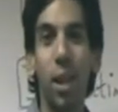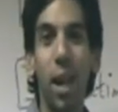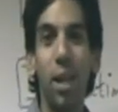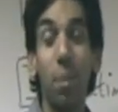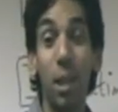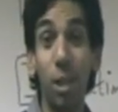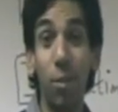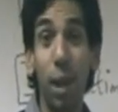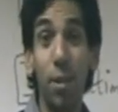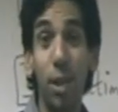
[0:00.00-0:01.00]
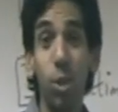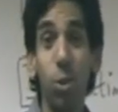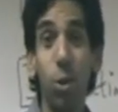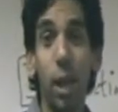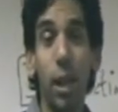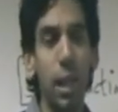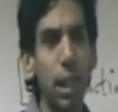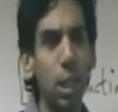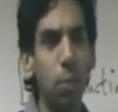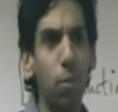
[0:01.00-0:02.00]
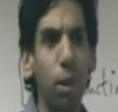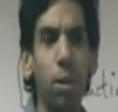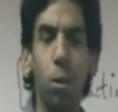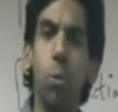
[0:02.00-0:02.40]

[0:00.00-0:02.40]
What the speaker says: and the basic foundation you get is provided